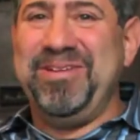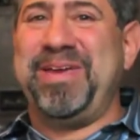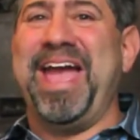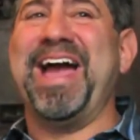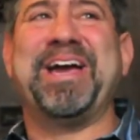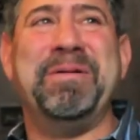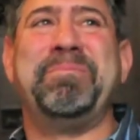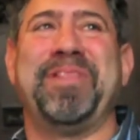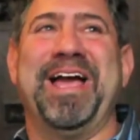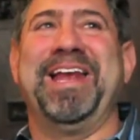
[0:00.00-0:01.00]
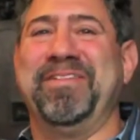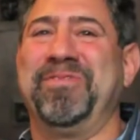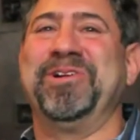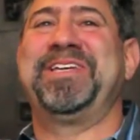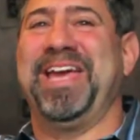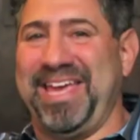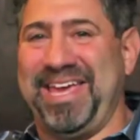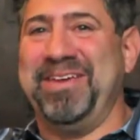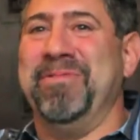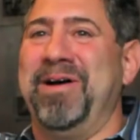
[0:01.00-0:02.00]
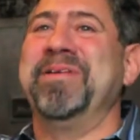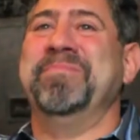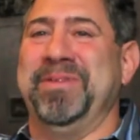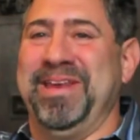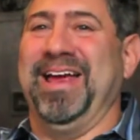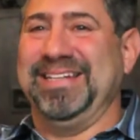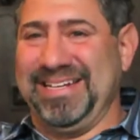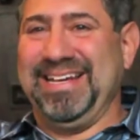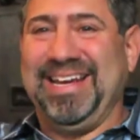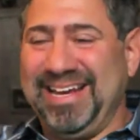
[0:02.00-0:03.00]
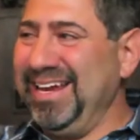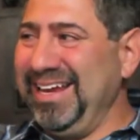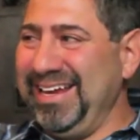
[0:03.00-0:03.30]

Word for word: you can't complain if we're kicking you out at right. midnight.